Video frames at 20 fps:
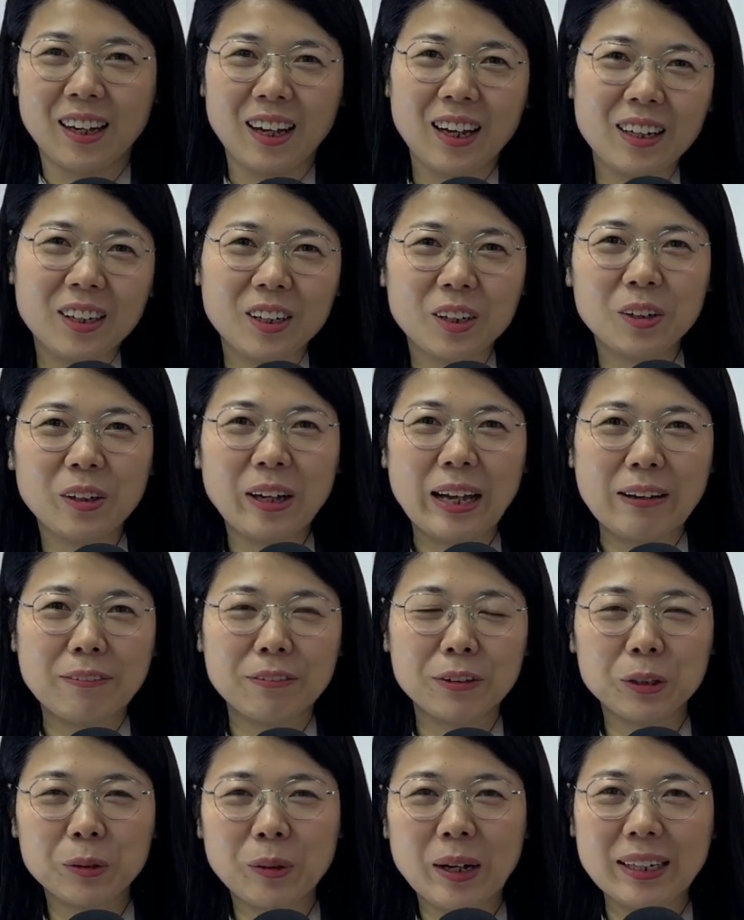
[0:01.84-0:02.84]
Hello
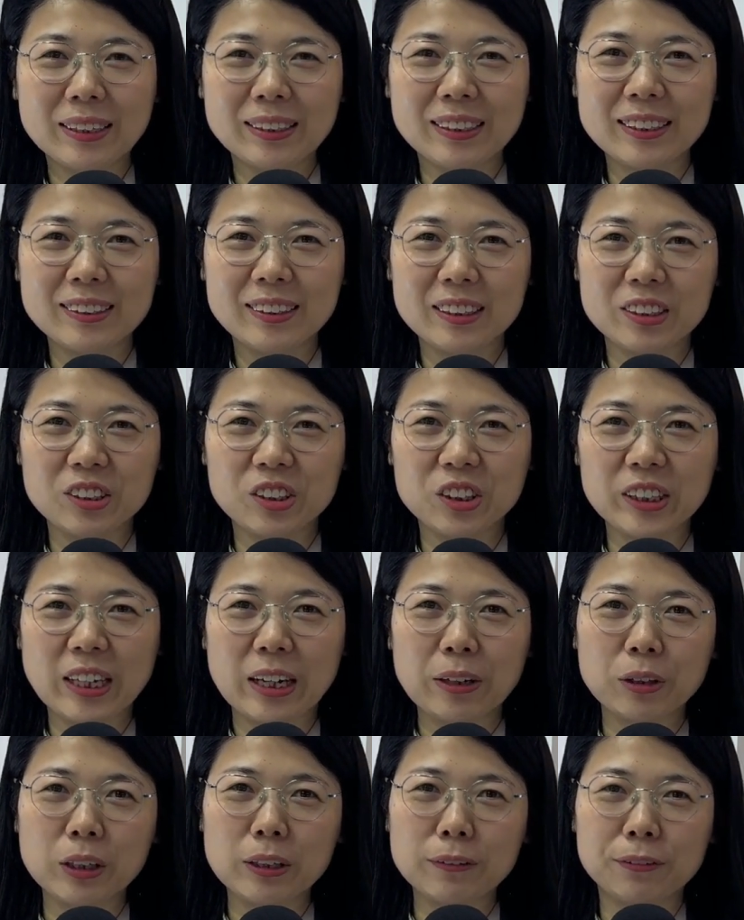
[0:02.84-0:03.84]
everyone, this is
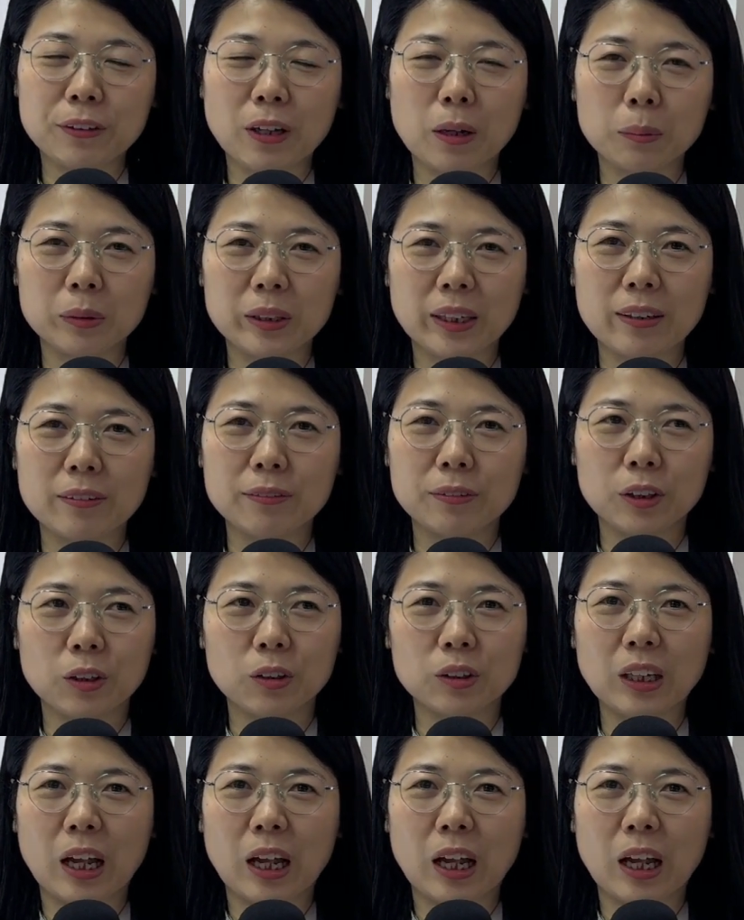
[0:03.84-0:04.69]
Sherry from Tenveo.